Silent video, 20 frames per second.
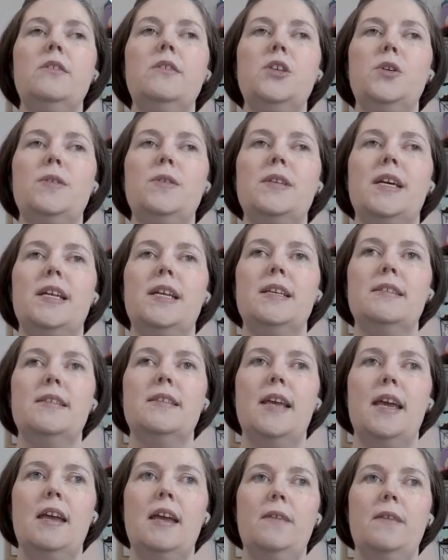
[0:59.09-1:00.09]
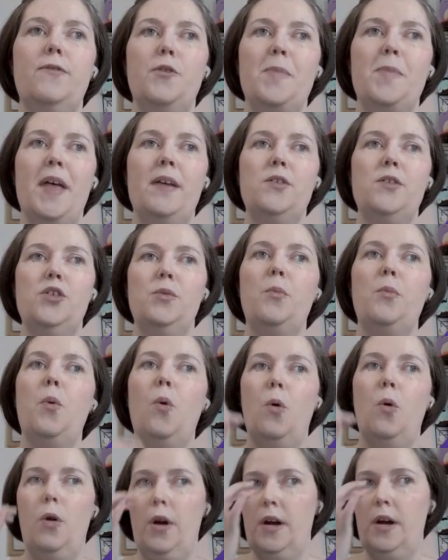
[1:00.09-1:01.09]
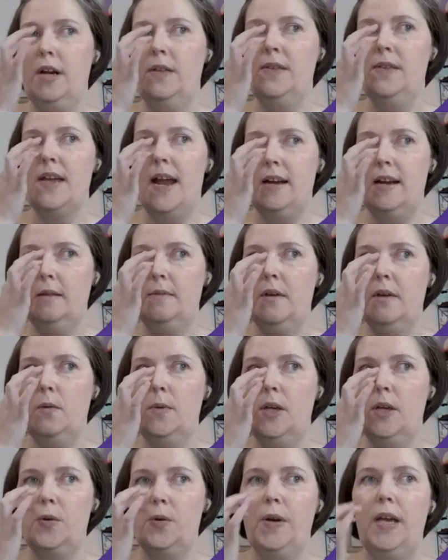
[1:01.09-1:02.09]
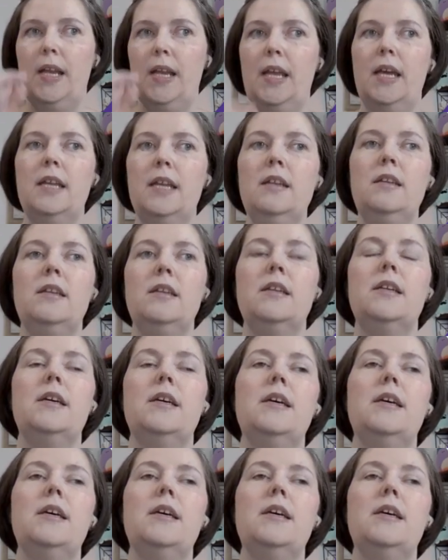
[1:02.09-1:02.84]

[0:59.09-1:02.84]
So it's going to say from that new board and the item that we created.